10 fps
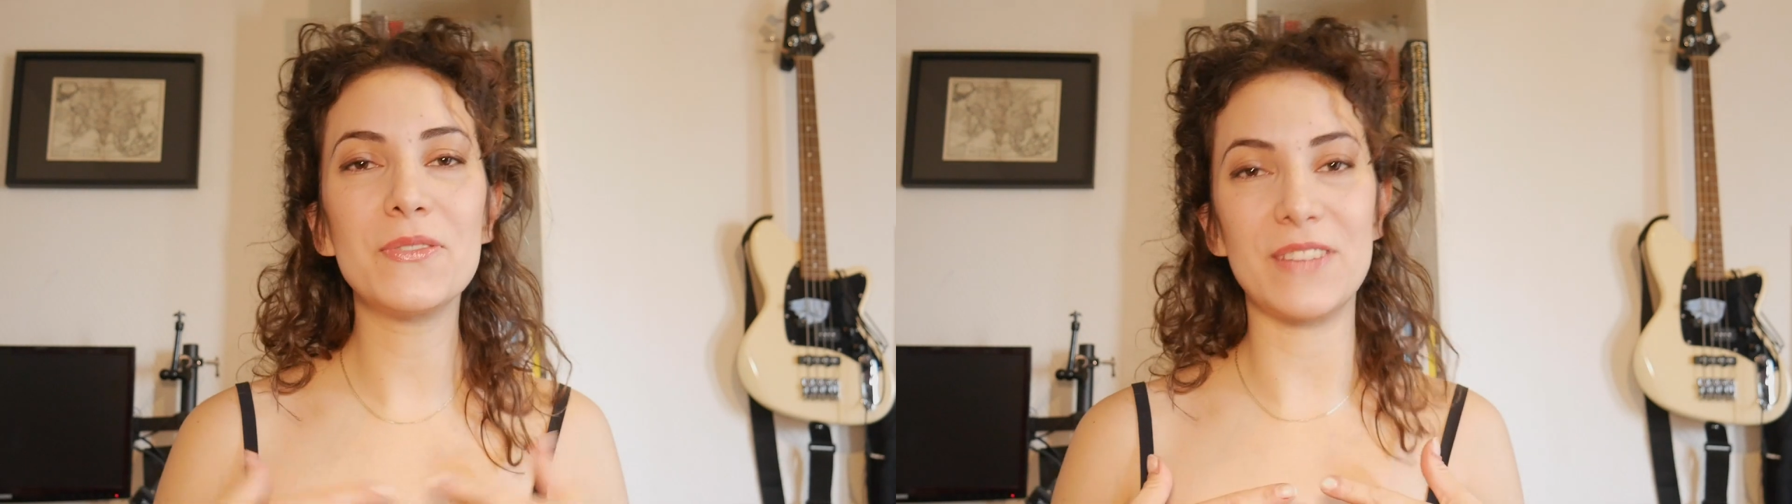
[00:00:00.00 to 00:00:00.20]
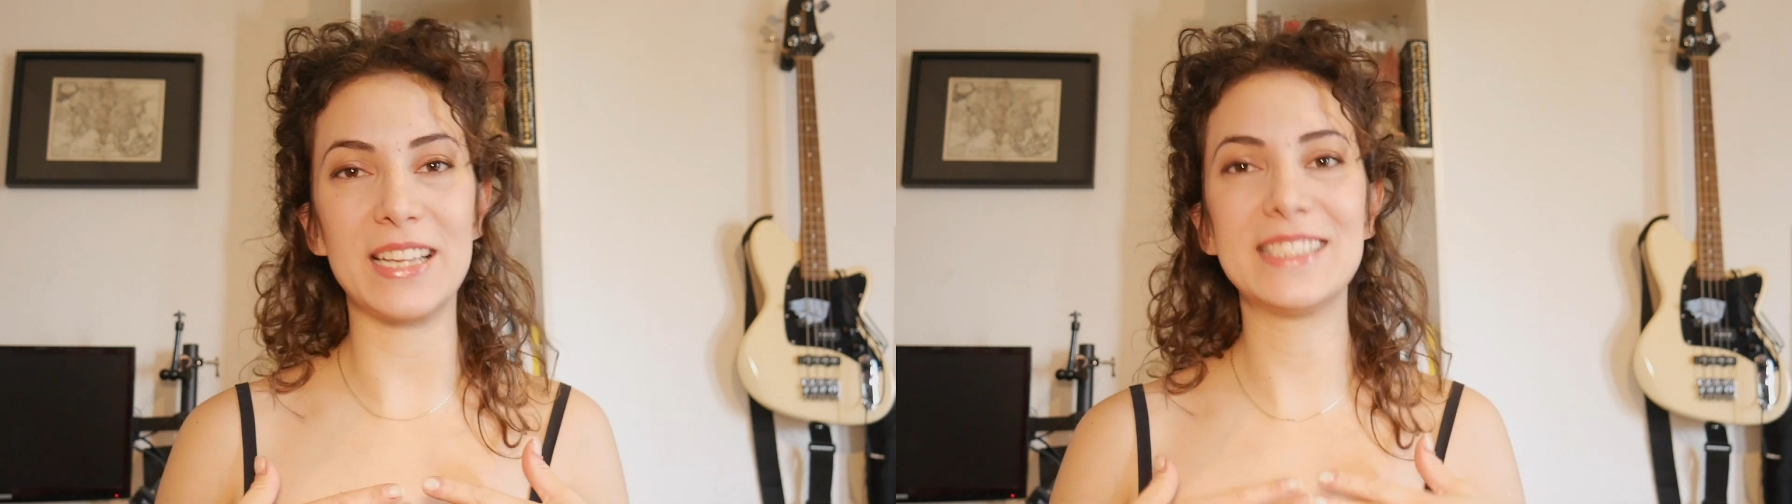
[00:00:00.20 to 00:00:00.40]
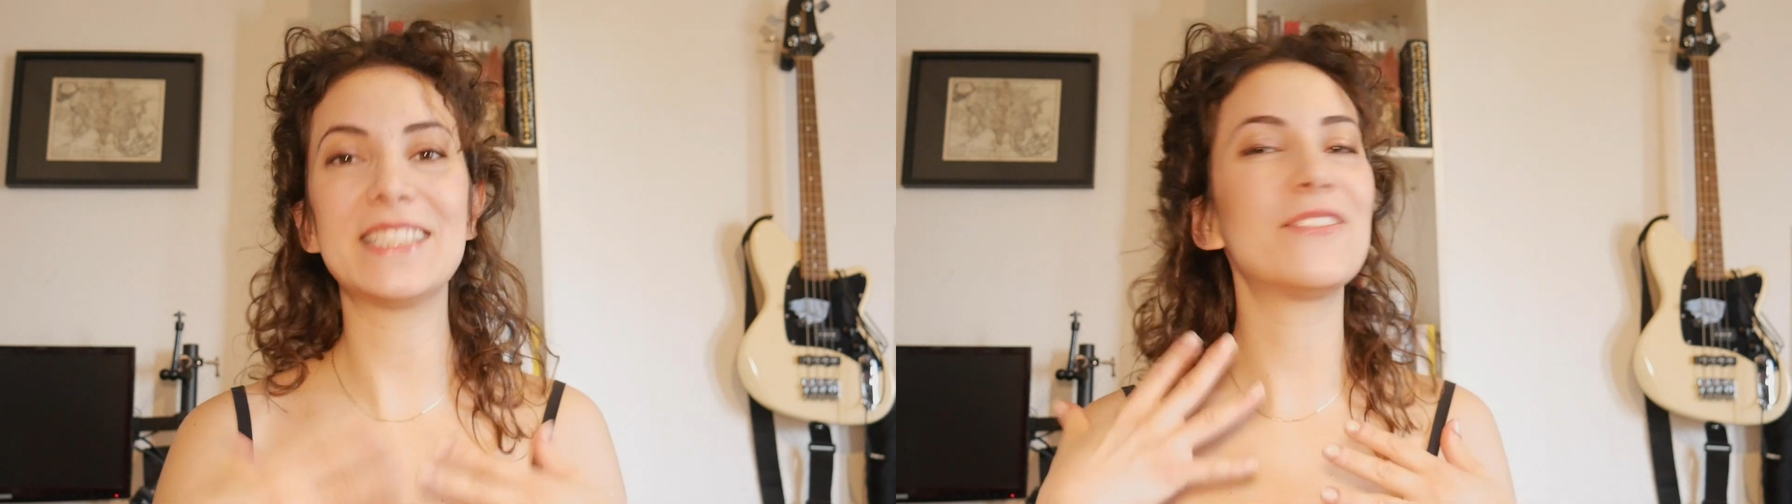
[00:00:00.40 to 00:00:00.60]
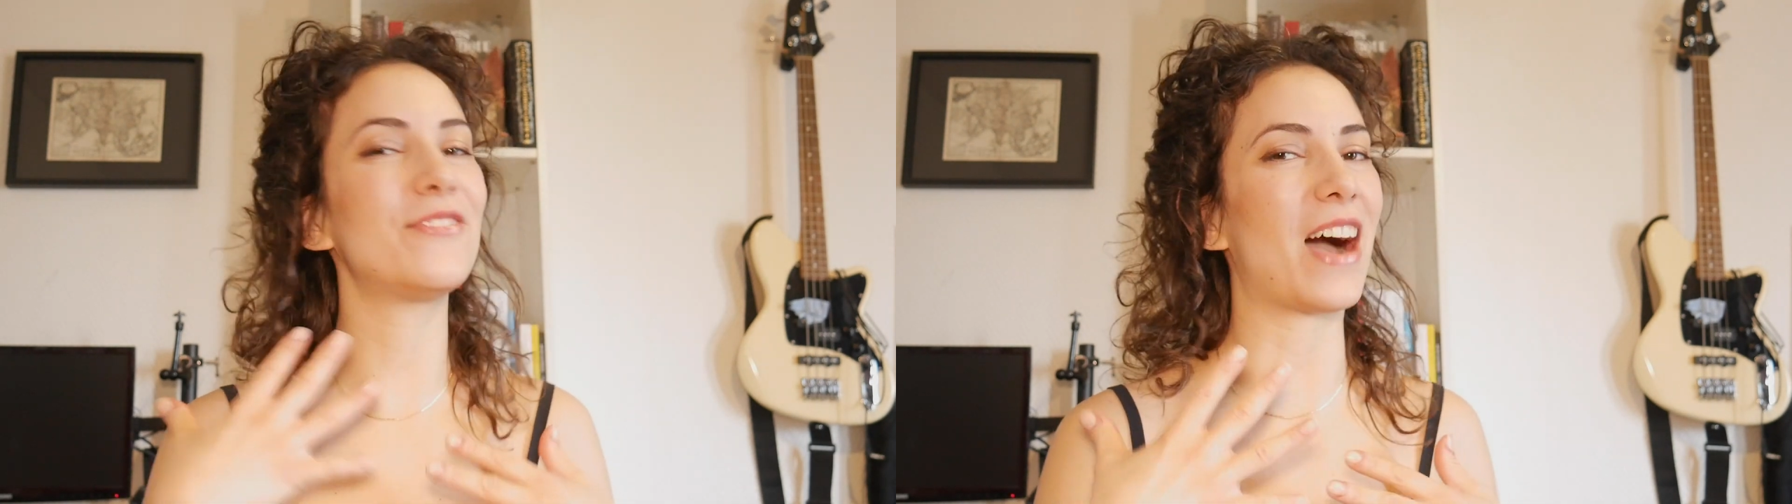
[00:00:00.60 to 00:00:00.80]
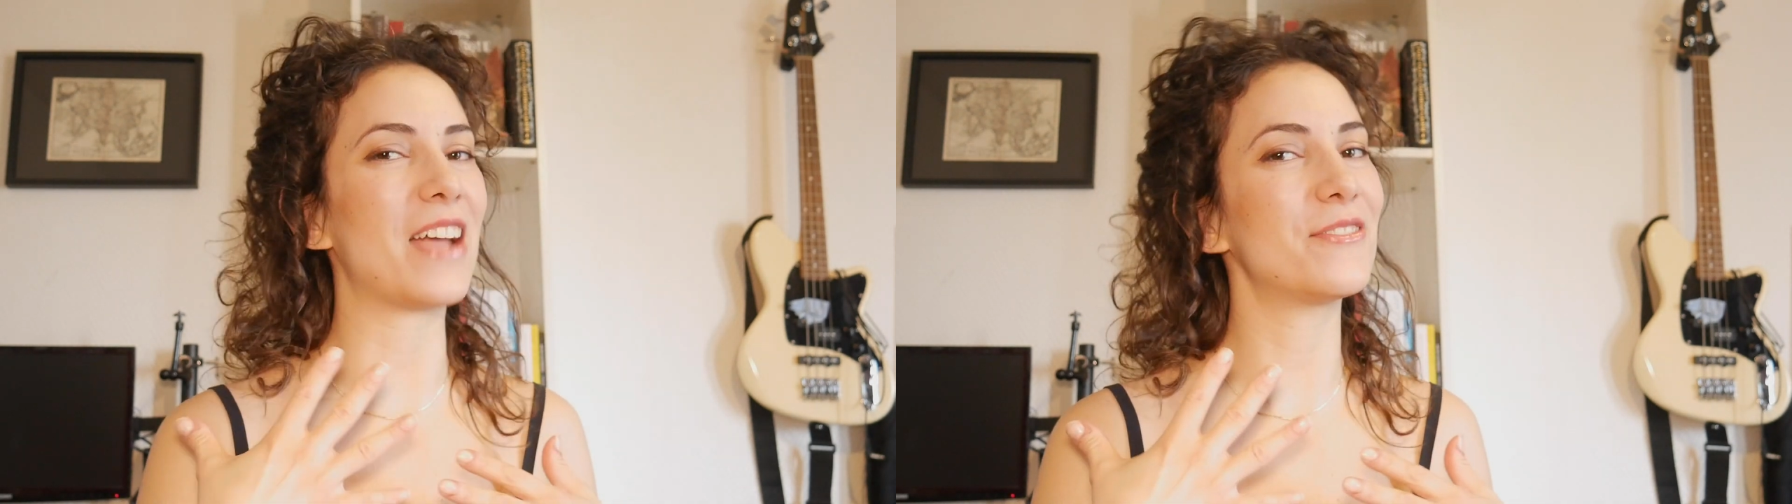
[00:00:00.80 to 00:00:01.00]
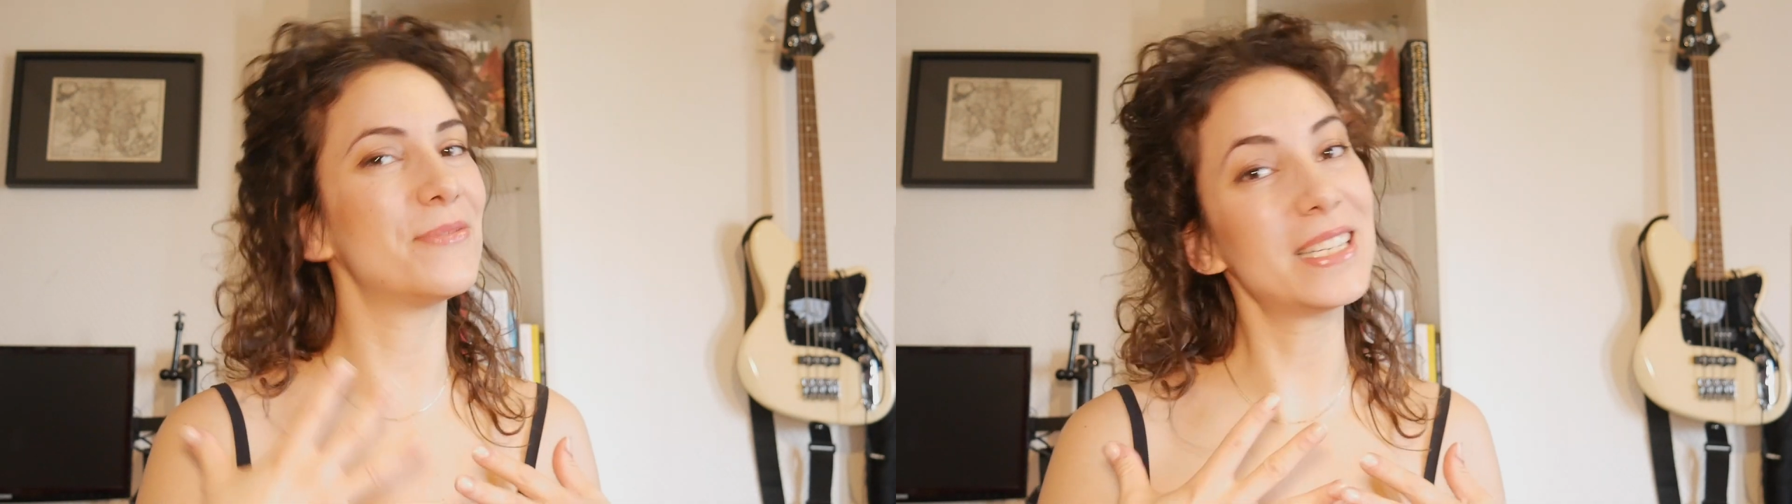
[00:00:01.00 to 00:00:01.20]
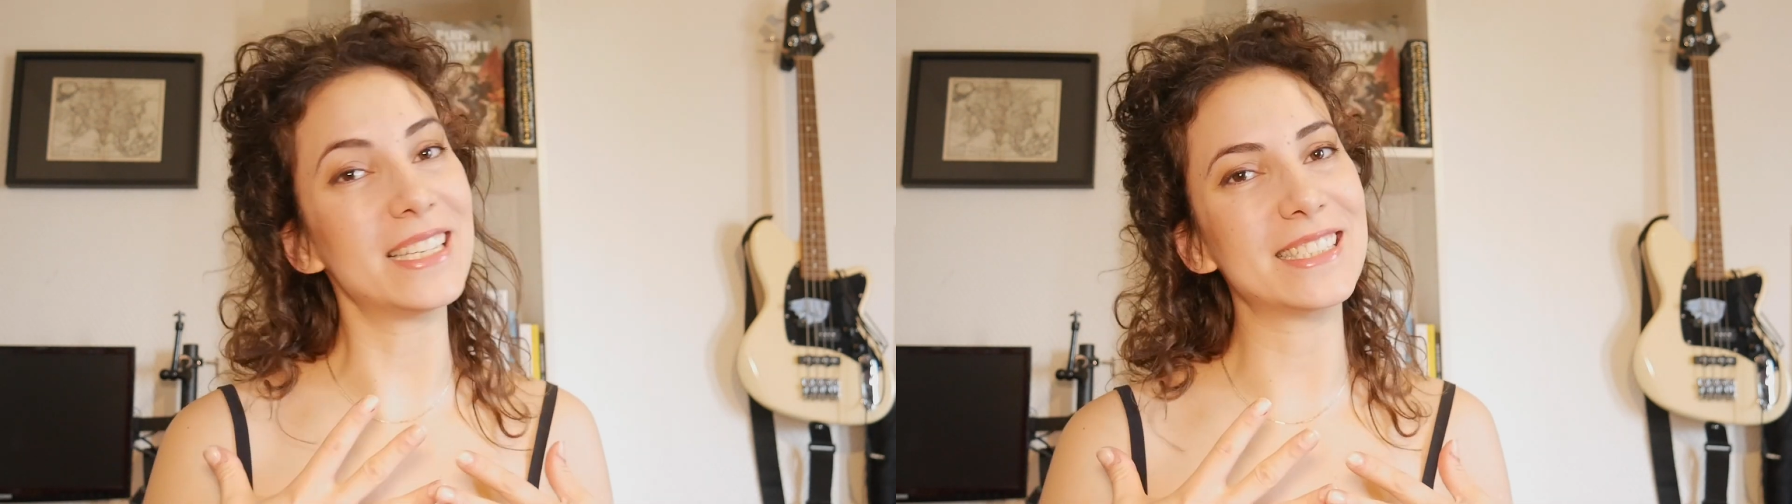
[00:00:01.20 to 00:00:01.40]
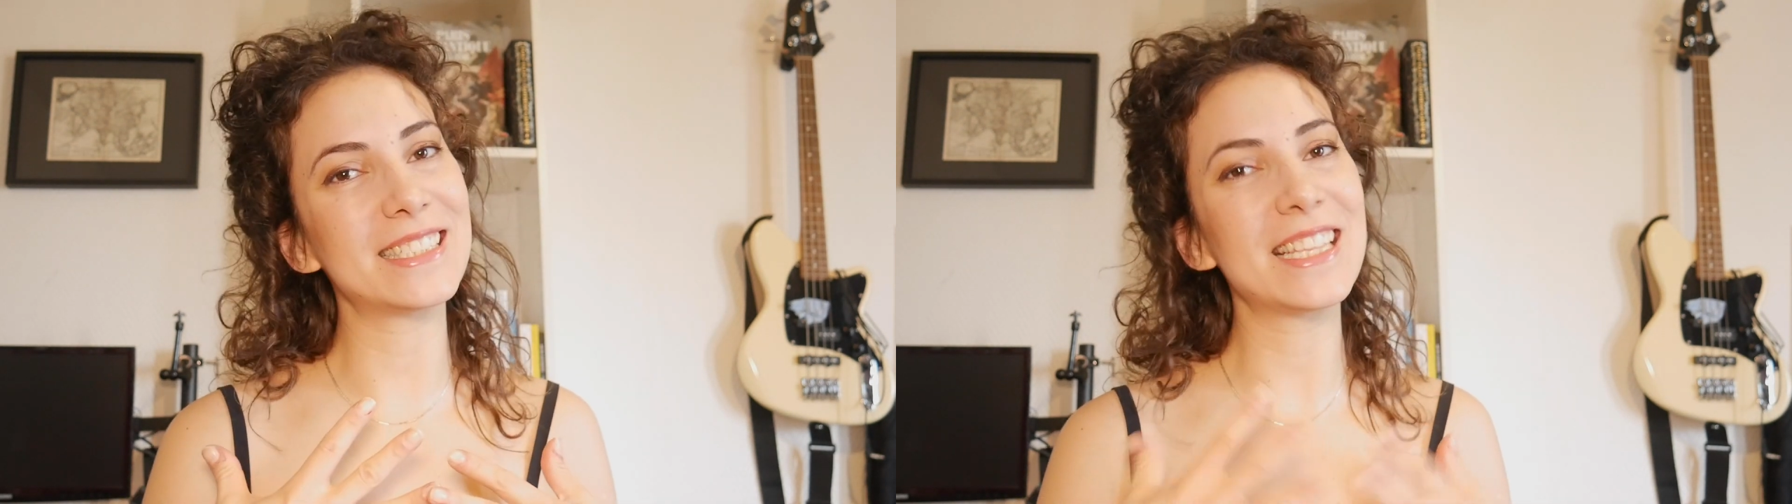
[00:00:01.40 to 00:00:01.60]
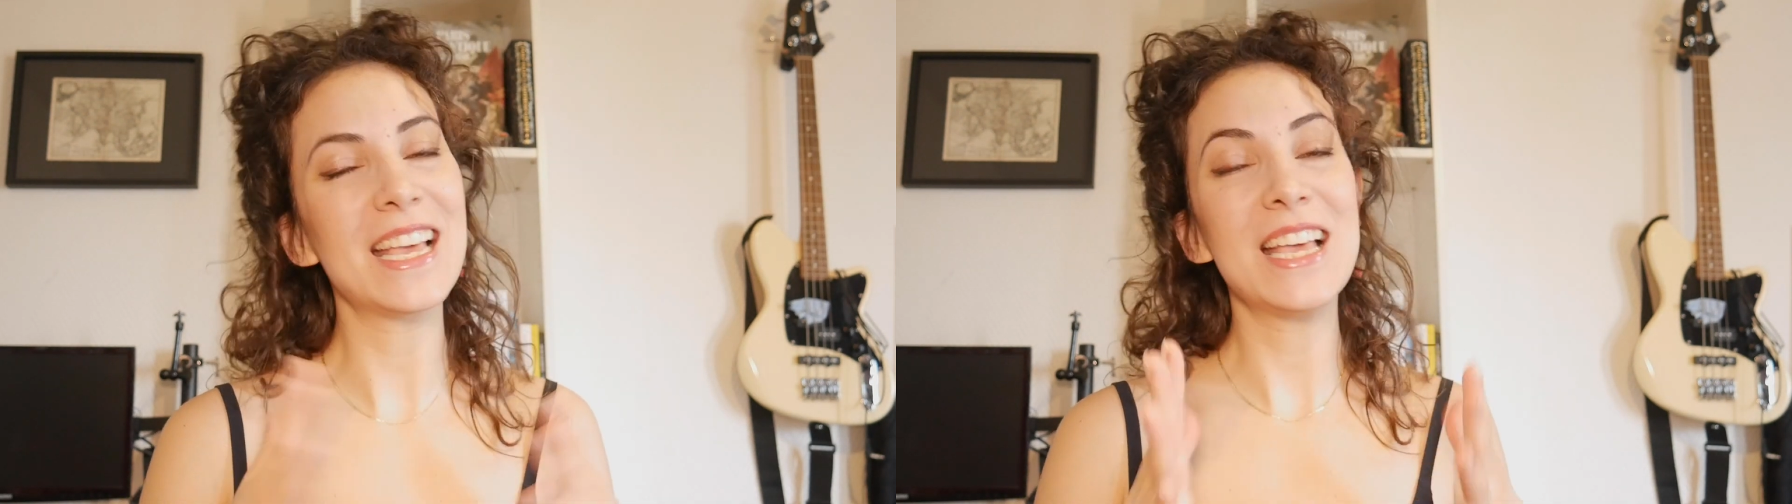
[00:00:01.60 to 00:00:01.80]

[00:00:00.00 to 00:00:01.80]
a face in 5 minutes.